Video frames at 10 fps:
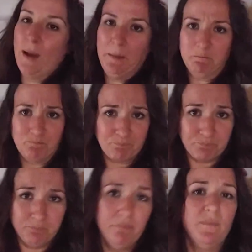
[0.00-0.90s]
way,
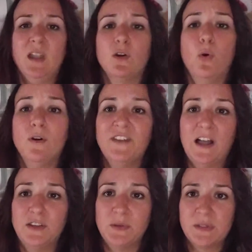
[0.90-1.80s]
core
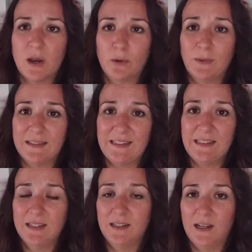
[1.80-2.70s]
values are really